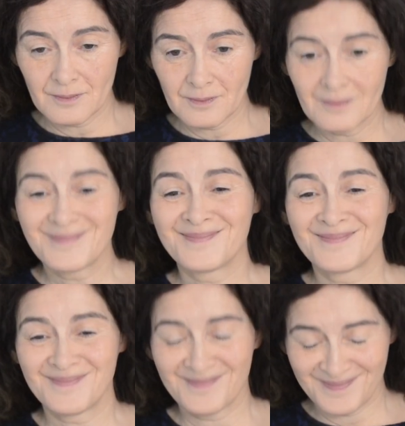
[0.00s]
give the
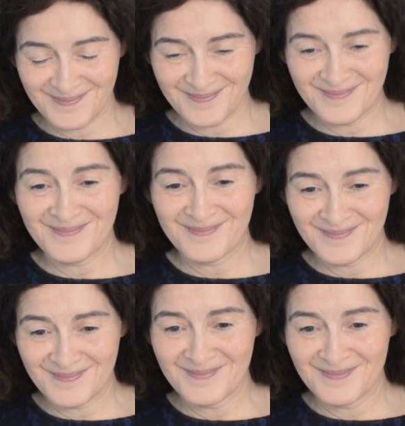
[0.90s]
solution to
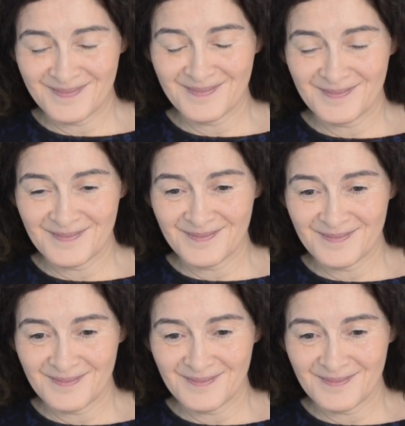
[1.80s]
society.